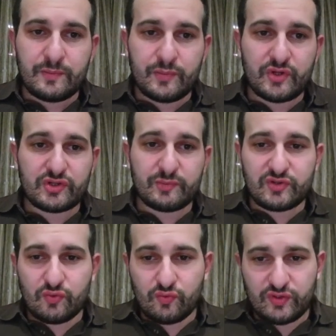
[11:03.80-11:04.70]
Bishop
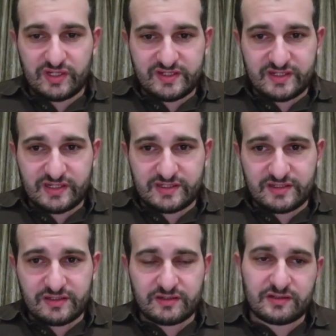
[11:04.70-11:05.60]
to
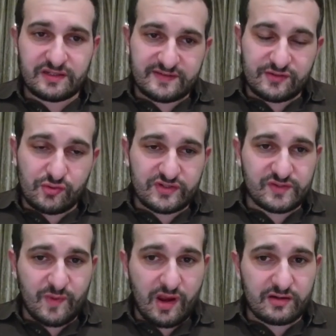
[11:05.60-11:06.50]
d6, this looks
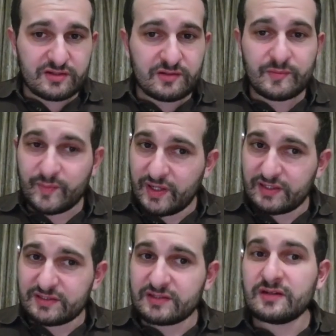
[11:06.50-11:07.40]
smart,
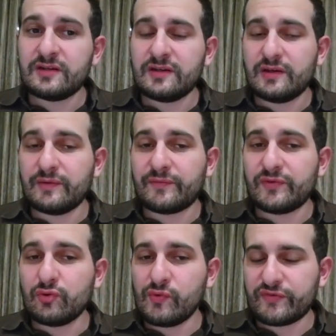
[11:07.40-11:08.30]
but a
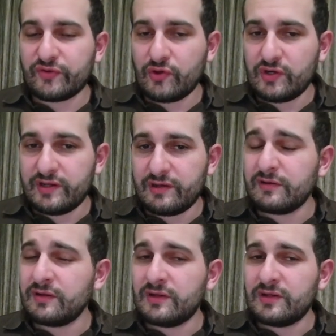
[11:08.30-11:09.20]
few moves earlier,
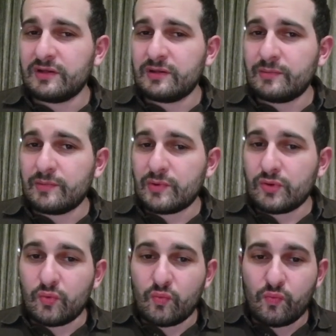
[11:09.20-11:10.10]

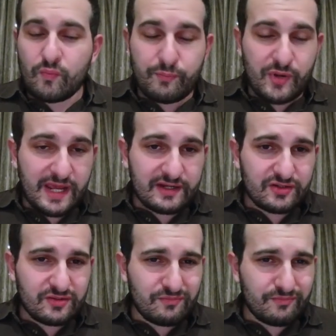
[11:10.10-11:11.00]
black
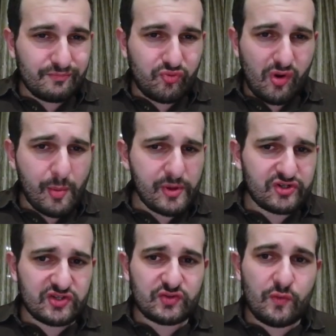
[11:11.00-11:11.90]
probably
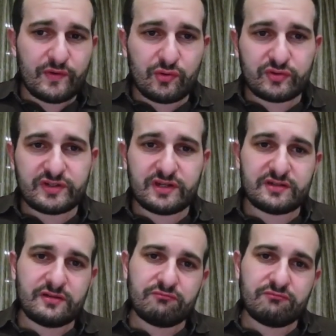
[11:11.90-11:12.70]
just overlooked that